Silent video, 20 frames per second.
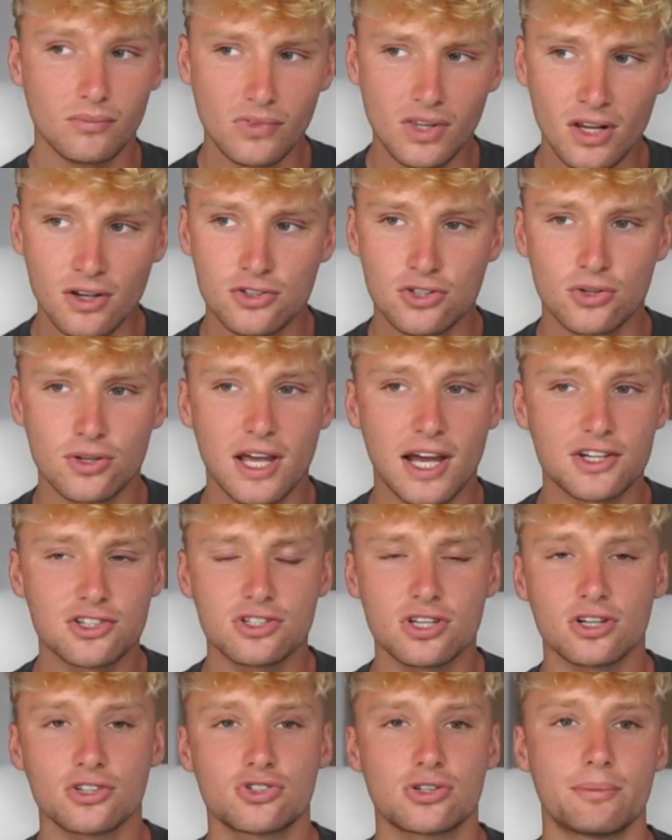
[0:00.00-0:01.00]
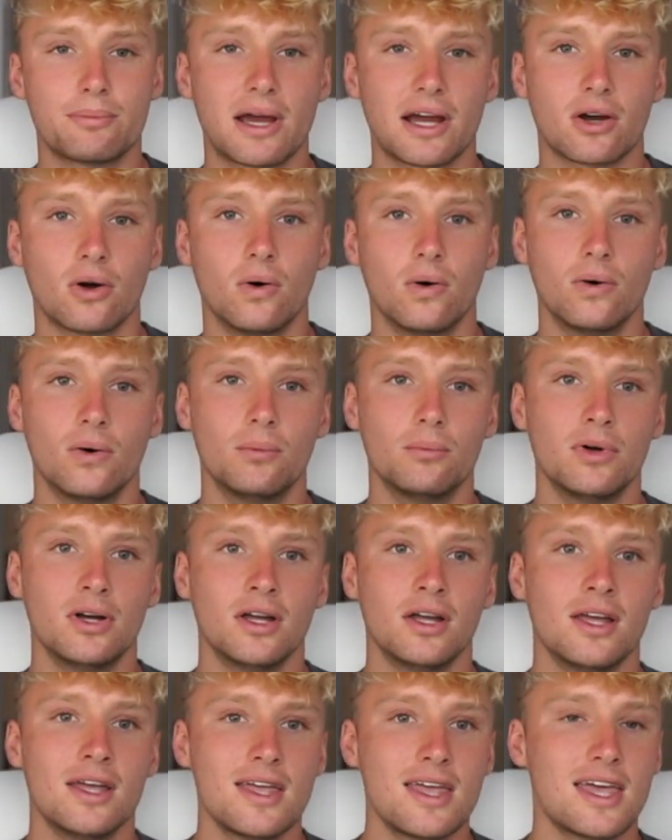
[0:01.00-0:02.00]
So, yeah, I just took a trip back home.
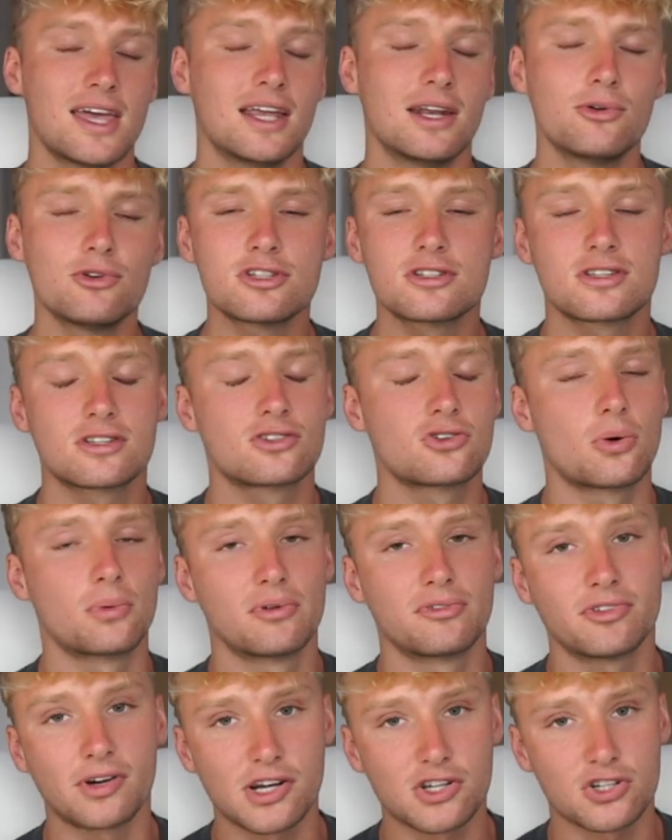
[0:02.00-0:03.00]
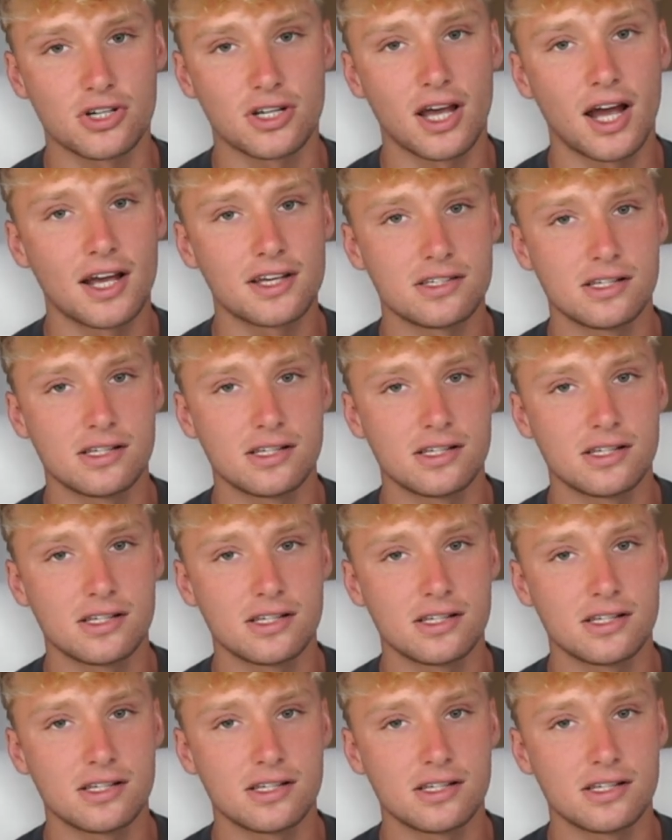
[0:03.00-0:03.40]
And it was so refreshing, guys.